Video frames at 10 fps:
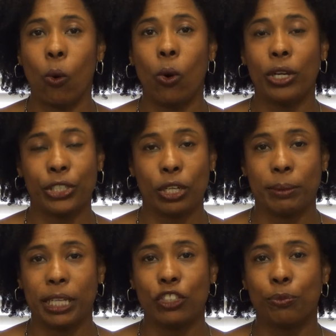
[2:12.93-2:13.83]
or
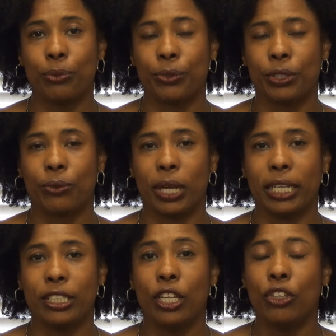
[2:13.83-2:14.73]
termination of parental
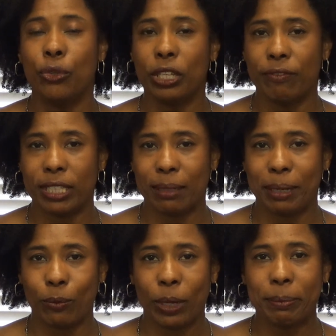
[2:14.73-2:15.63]
rights, you can visit
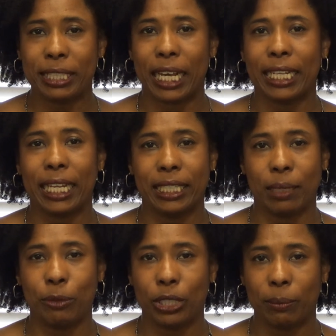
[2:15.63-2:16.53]
my website at
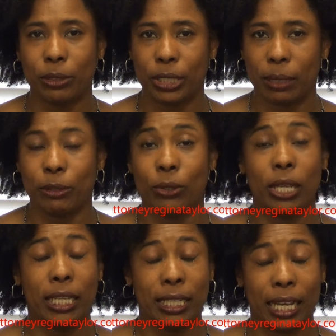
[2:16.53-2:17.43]

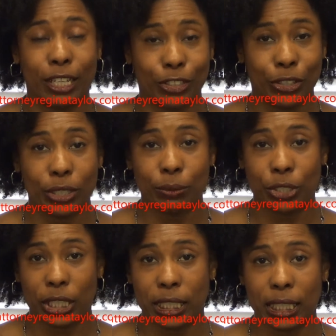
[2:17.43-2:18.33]

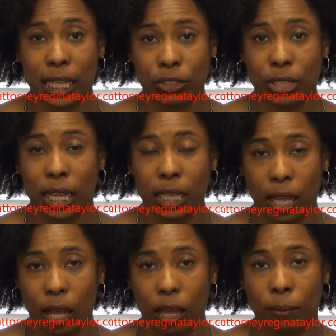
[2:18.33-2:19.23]

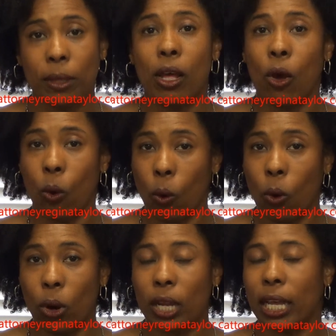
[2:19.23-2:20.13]
www.attorneyreginataylor.com
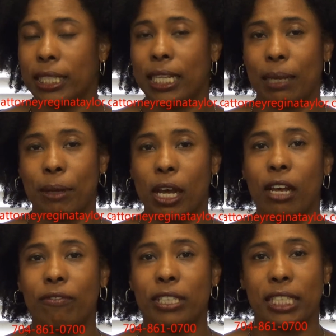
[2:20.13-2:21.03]
or contact my
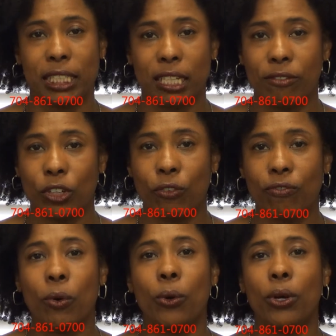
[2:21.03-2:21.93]
office at
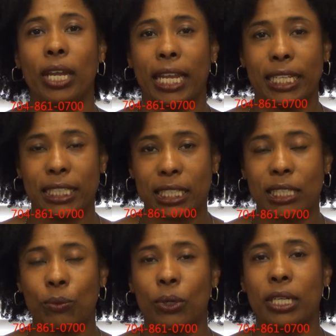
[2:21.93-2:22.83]

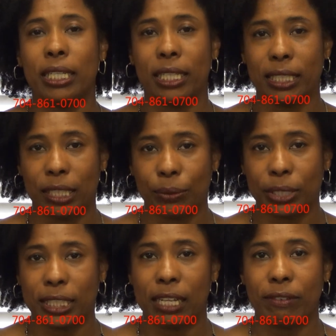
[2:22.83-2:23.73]

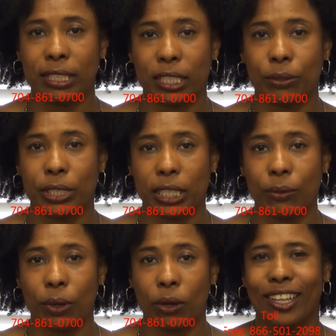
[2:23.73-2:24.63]

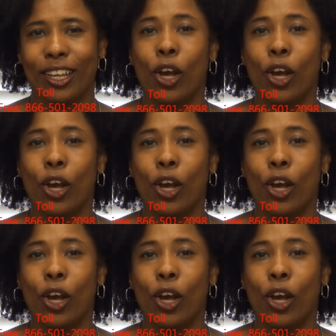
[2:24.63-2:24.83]
704-861-0700